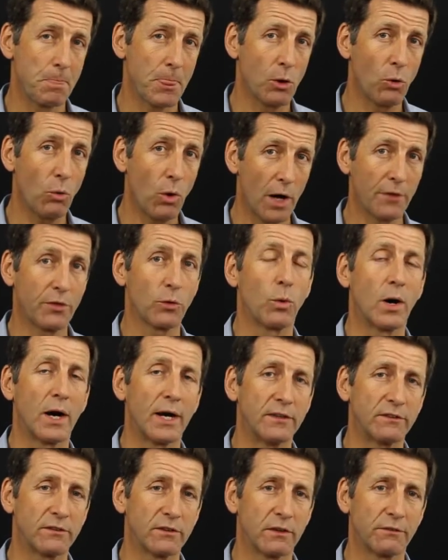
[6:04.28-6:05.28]
or
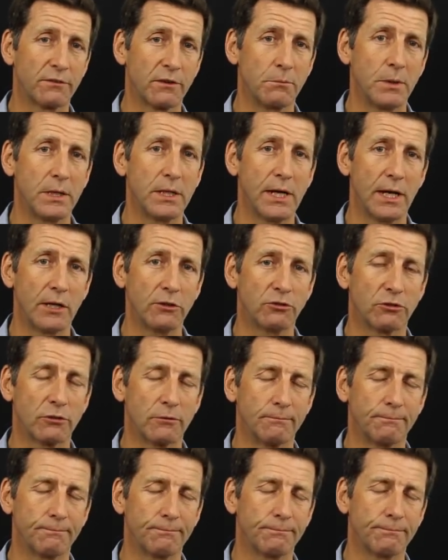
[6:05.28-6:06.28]
otherwise of the
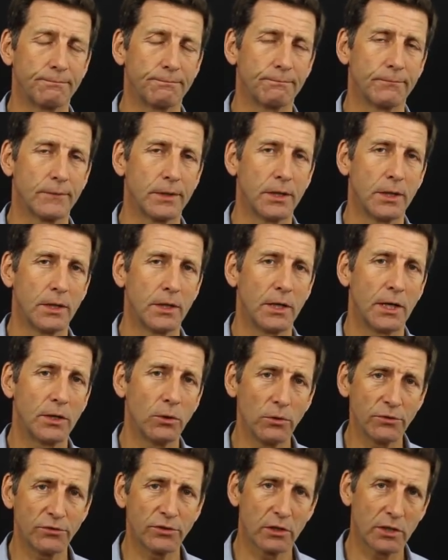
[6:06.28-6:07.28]
mediation. And
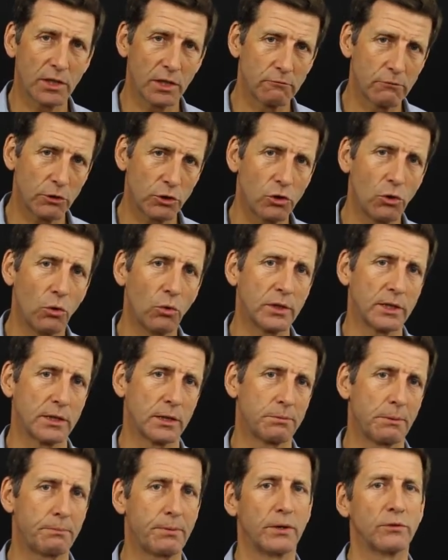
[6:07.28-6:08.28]
also kind of recording
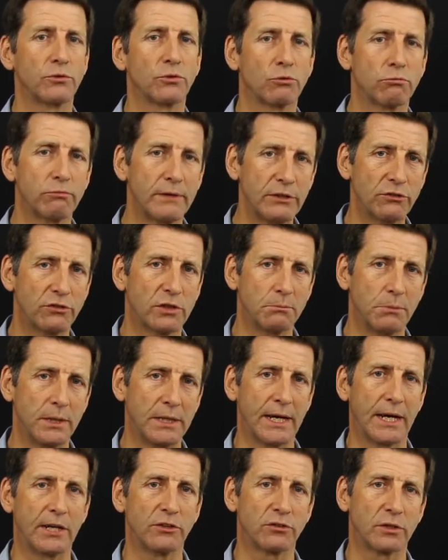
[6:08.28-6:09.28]
the proposals reached in
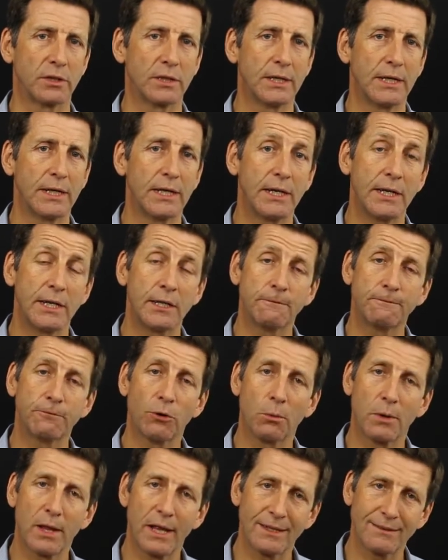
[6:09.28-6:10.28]
mediation in a
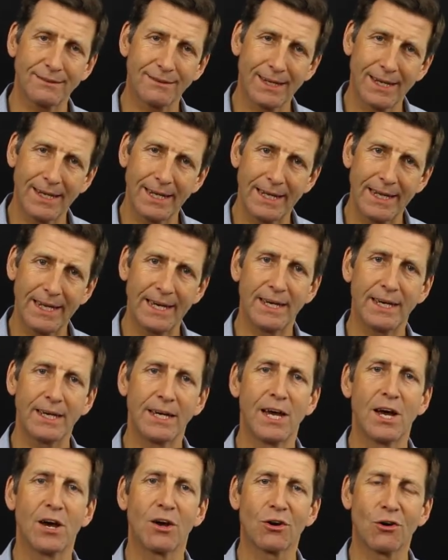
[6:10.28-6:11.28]
format that's clear,
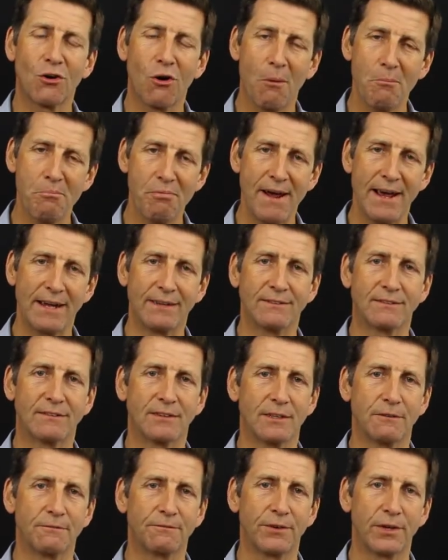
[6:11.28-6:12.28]

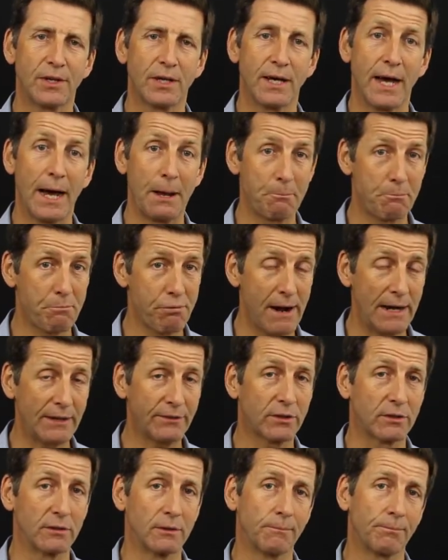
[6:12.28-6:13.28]
comprehensive and
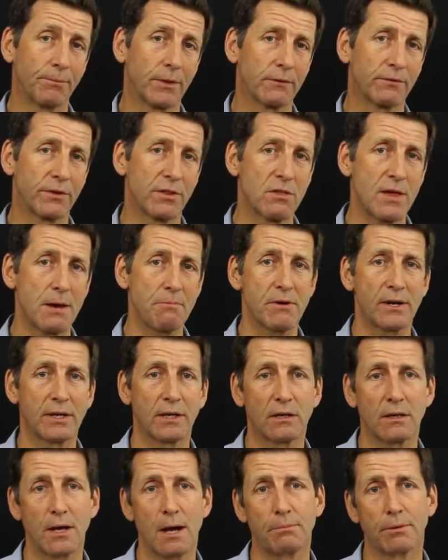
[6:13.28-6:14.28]
practical for the
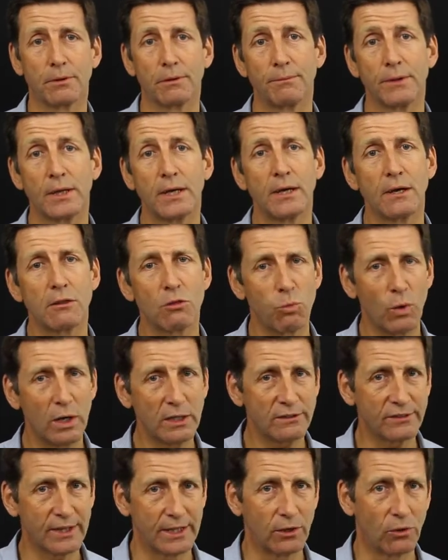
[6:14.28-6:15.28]
separating couple as
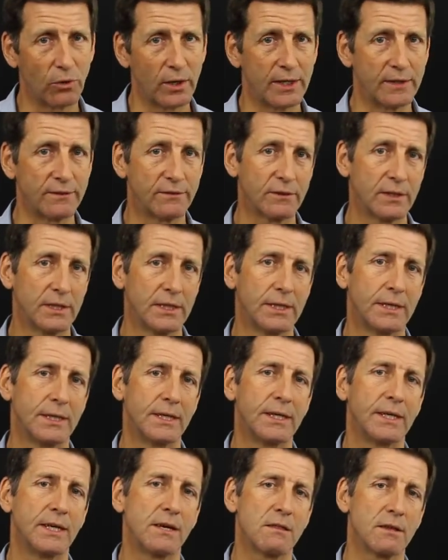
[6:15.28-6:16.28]
well as their lawyers
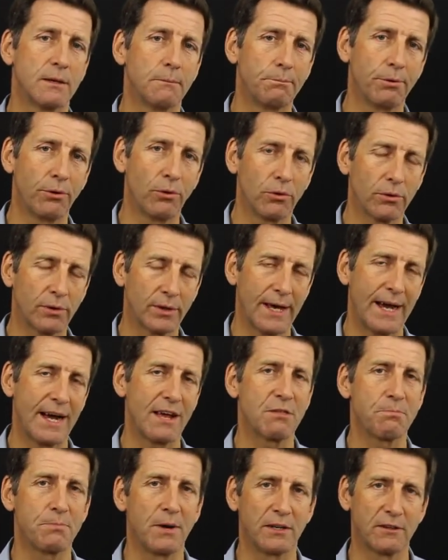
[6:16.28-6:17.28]
is an important
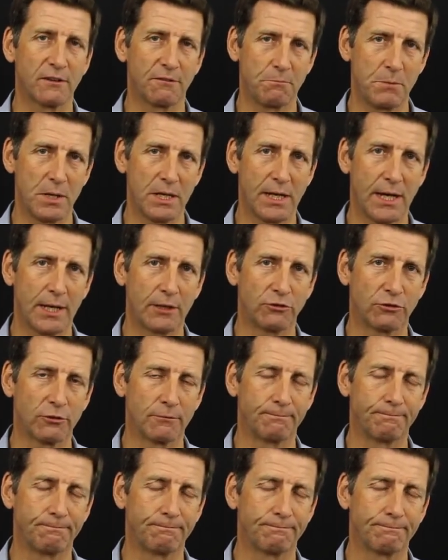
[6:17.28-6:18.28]
aspect of mediation.